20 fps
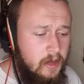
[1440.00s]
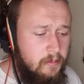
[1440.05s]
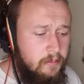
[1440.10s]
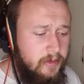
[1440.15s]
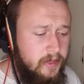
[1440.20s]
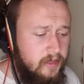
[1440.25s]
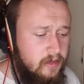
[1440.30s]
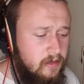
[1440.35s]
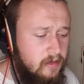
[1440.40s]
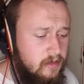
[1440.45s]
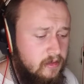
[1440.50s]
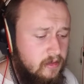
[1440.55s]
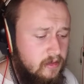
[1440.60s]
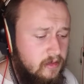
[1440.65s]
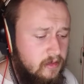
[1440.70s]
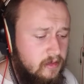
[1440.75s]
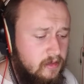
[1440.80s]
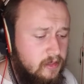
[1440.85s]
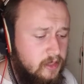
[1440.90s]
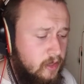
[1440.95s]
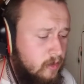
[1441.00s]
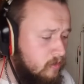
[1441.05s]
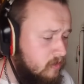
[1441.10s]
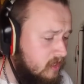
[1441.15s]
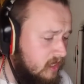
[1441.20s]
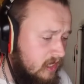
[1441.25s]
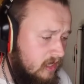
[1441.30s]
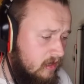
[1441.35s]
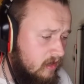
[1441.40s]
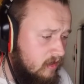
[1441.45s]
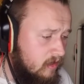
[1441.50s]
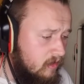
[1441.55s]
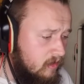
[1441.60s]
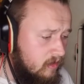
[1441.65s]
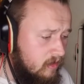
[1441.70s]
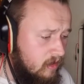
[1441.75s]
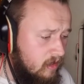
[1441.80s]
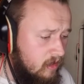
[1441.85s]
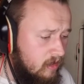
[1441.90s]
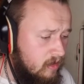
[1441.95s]
But don't take
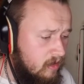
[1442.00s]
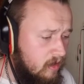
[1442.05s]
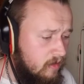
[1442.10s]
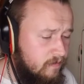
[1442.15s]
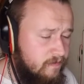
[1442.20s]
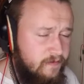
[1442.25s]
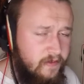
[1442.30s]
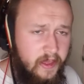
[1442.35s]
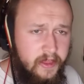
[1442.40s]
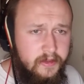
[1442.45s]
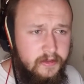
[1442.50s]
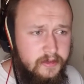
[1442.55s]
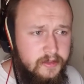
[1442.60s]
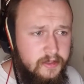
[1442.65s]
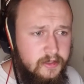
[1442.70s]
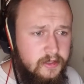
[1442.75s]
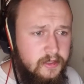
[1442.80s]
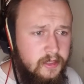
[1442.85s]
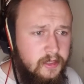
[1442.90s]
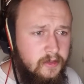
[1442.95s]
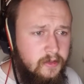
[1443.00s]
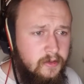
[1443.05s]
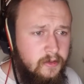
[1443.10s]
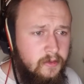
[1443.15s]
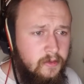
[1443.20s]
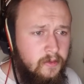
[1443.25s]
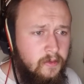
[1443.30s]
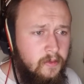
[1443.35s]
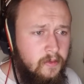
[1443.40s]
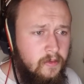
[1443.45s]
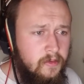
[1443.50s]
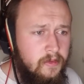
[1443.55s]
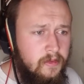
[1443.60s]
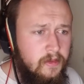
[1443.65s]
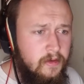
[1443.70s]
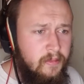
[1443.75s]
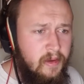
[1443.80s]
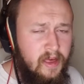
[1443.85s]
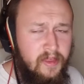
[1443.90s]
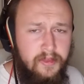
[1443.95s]
offense to
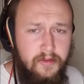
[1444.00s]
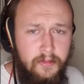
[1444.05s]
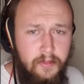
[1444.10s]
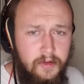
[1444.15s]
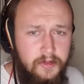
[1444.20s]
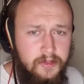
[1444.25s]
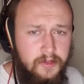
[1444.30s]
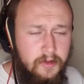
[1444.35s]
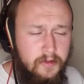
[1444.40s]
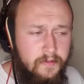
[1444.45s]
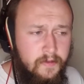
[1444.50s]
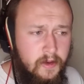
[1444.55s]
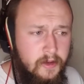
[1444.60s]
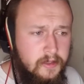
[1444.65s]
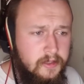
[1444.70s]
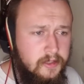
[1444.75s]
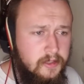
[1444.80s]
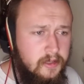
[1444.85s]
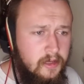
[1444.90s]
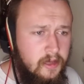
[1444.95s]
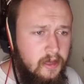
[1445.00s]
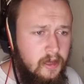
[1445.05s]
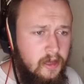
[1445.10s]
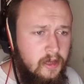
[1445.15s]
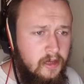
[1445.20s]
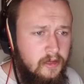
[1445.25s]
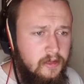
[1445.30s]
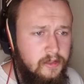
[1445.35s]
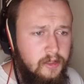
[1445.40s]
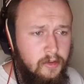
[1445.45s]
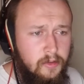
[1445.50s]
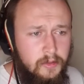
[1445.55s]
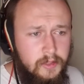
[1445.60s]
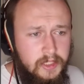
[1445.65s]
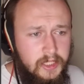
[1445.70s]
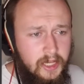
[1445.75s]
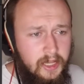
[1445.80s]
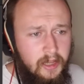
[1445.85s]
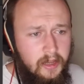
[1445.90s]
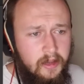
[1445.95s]
the Matthew Mercer effect.
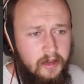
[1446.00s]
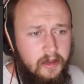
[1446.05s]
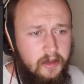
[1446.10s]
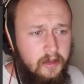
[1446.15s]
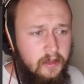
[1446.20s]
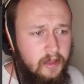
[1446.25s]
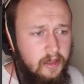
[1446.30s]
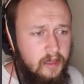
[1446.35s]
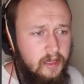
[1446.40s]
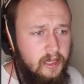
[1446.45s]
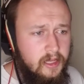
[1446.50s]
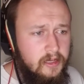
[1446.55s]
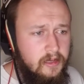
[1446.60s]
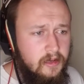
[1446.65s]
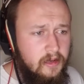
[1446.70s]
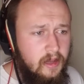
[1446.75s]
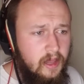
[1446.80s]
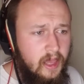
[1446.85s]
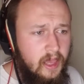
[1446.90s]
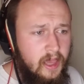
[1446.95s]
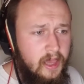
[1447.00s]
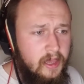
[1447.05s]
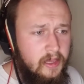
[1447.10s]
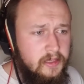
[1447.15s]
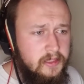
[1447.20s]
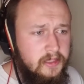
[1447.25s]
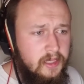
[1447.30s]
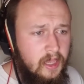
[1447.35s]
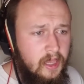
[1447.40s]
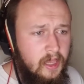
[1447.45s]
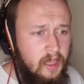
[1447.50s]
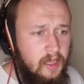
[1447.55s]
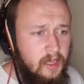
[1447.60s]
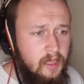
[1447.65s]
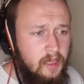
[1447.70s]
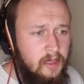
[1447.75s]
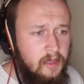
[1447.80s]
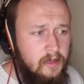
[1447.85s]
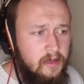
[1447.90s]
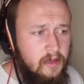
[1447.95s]
Don't take it as
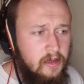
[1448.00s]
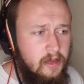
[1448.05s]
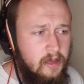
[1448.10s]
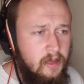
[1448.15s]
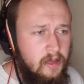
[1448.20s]
a